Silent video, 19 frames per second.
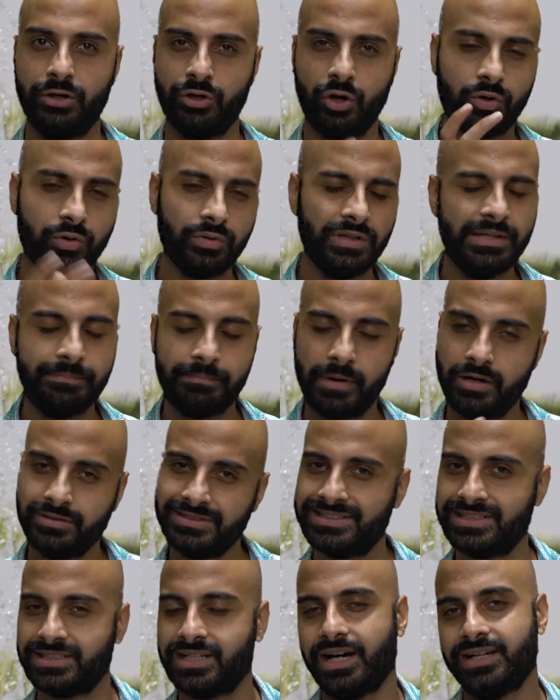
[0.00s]
not only
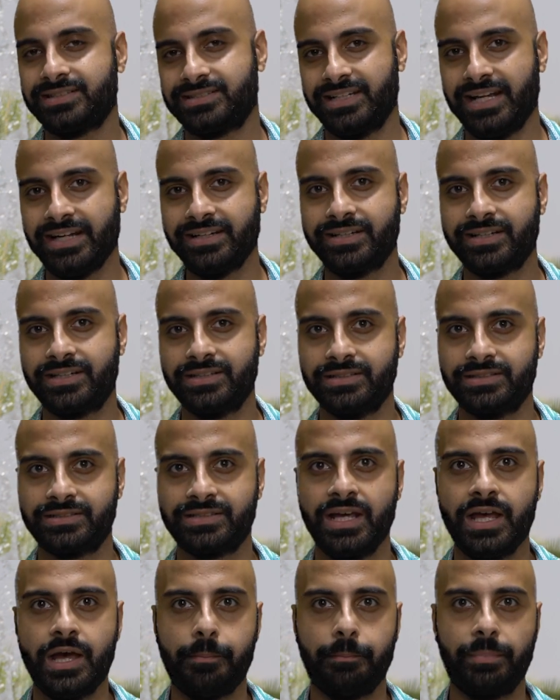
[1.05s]
powers the car's electricals,
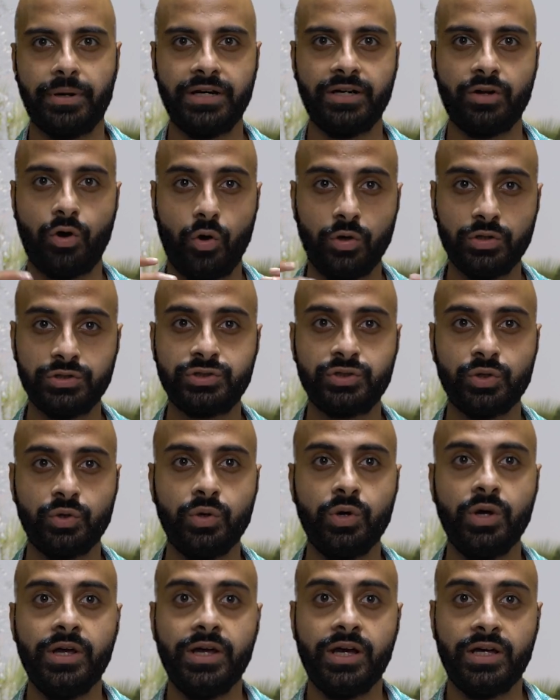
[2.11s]
but it
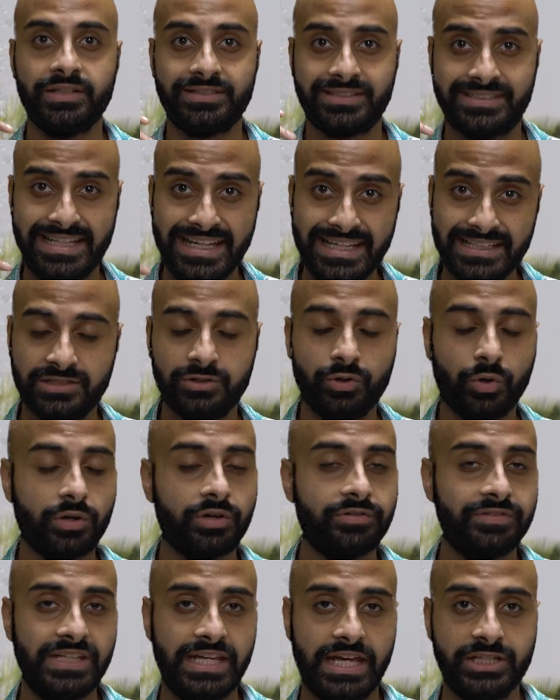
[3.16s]
also takes load
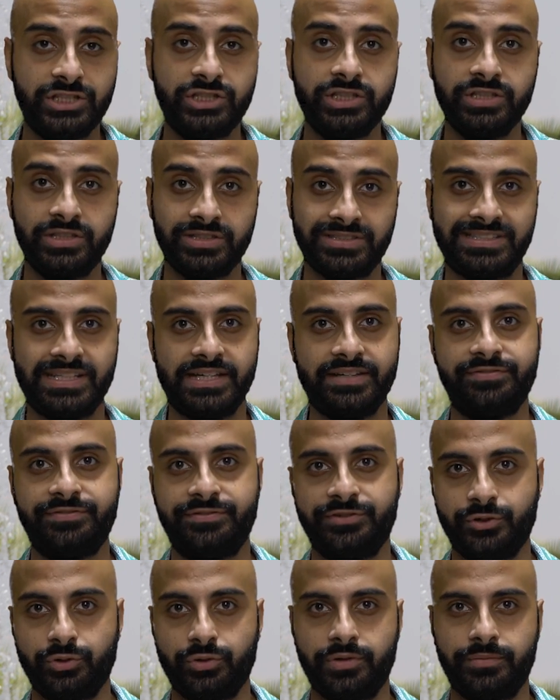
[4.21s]
off the engine to save
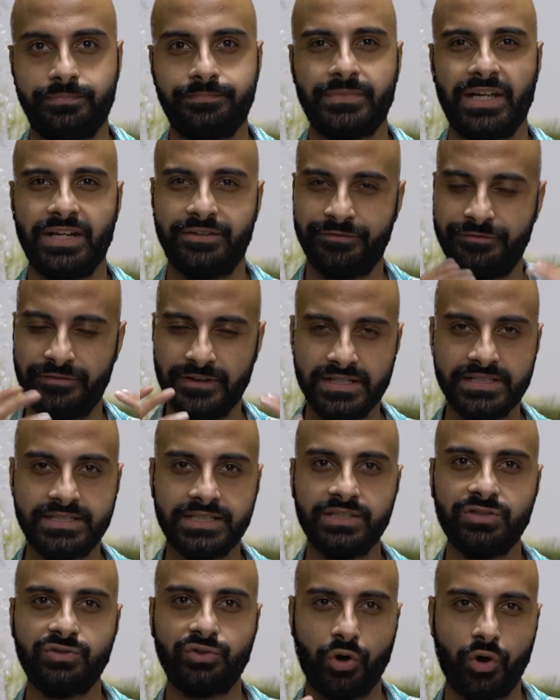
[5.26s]
fuel. It fills
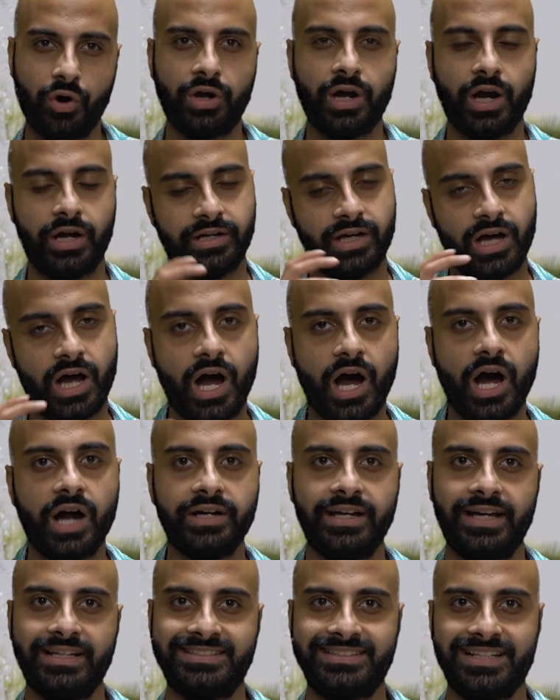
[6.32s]
in torque under hard
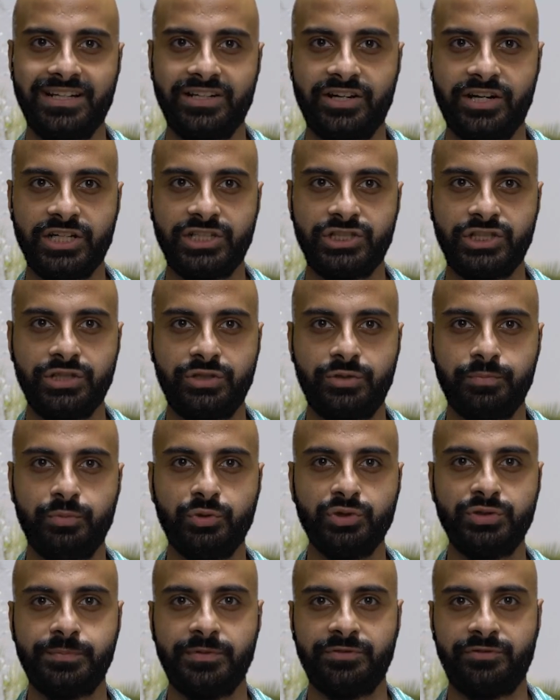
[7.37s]
acceleration to
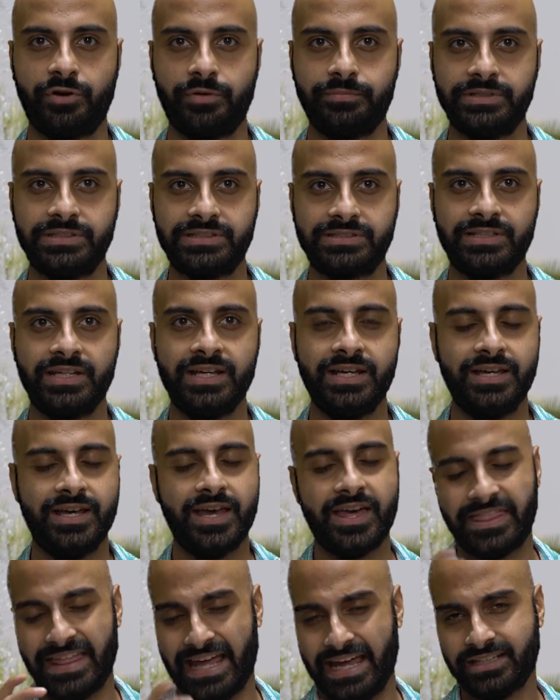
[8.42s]
boost performance.
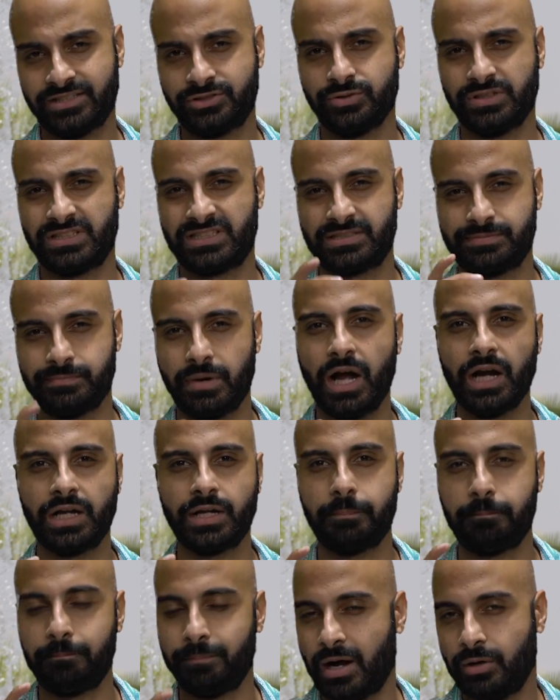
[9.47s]
Thanks to a smart
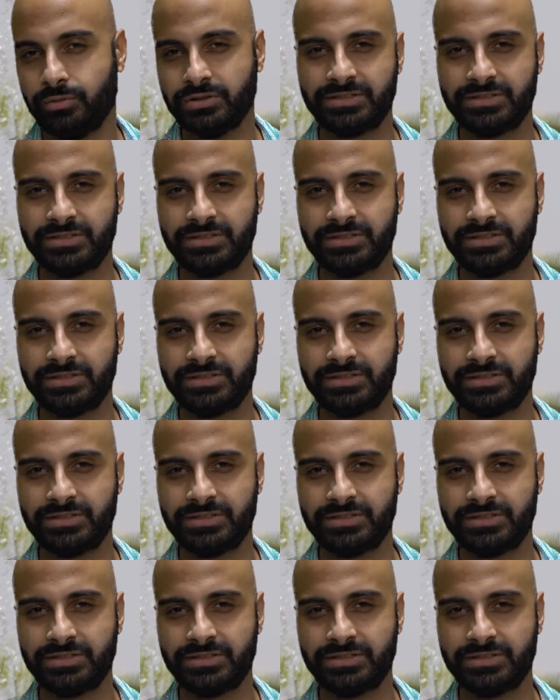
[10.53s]
power